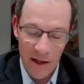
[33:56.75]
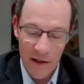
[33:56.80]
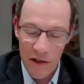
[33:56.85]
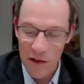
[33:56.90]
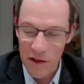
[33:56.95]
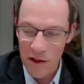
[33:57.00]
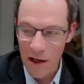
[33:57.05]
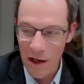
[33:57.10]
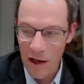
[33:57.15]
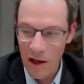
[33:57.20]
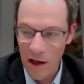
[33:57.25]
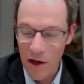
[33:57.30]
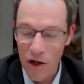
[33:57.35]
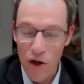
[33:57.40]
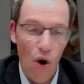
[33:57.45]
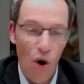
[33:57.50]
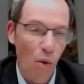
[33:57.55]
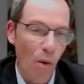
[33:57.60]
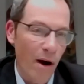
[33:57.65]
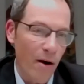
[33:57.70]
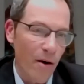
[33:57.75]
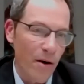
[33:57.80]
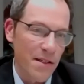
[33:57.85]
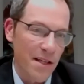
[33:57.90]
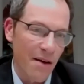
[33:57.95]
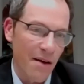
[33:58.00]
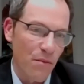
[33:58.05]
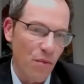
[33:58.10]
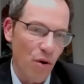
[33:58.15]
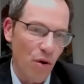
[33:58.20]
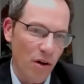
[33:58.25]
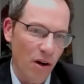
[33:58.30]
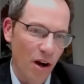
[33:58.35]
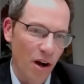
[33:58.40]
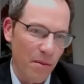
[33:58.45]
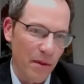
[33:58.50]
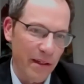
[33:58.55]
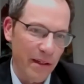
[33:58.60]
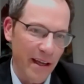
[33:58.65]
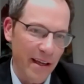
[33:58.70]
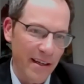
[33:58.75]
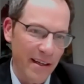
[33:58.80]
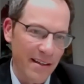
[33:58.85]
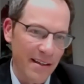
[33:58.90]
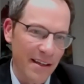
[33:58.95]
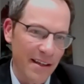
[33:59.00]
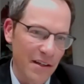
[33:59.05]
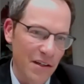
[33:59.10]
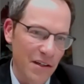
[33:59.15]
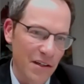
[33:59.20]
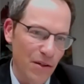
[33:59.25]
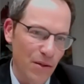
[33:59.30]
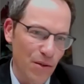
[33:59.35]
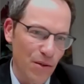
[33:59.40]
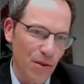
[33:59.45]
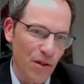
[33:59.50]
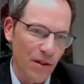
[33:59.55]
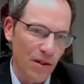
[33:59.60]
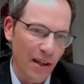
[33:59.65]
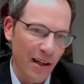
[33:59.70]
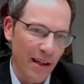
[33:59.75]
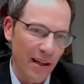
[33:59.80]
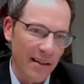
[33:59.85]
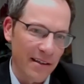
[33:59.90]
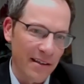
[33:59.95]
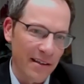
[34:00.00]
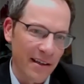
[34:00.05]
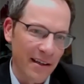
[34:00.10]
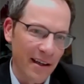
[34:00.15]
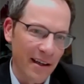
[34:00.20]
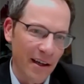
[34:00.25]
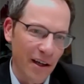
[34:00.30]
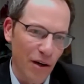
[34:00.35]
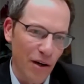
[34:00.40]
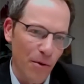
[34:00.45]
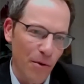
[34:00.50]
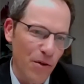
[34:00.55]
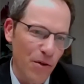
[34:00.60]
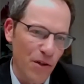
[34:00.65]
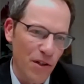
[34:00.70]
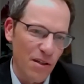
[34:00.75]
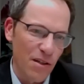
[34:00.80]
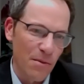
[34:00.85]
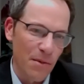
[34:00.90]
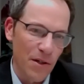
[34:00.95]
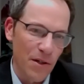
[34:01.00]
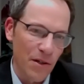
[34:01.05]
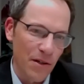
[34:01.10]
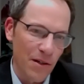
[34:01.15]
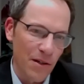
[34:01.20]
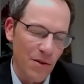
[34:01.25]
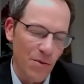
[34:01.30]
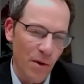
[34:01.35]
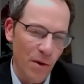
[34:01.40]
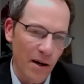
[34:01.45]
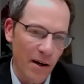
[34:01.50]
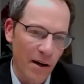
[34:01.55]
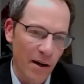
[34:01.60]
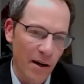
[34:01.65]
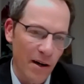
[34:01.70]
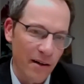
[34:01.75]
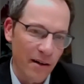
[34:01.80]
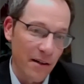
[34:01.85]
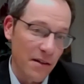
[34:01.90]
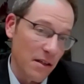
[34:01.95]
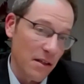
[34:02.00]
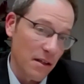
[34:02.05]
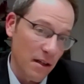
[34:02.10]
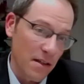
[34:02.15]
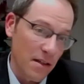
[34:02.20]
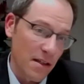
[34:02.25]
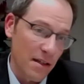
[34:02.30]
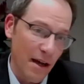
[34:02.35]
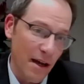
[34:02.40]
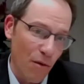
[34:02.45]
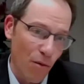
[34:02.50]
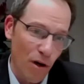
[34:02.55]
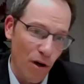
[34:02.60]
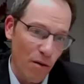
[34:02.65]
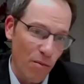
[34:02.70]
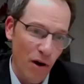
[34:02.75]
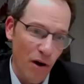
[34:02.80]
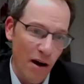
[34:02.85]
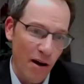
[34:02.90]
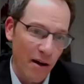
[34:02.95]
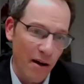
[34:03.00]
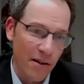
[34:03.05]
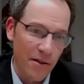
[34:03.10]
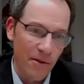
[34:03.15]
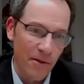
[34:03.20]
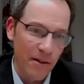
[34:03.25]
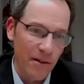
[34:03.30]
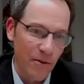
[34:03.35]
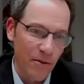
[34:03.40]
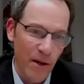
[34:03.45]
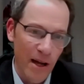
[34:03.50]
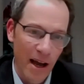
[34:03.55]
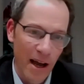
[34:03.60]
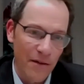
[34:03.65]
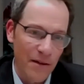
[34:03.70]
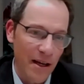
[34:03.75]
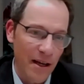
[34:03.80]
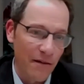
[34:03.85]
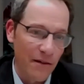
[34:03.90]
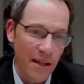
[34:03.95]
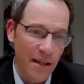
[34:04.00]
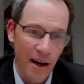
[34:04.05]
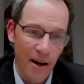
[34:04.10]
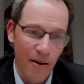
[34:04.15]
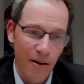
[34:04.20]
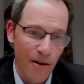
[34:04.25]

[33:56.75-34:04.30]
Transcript: And it's nowhere is that more complicated than a solution like commercial submissions, where it's a network product, right? We have to have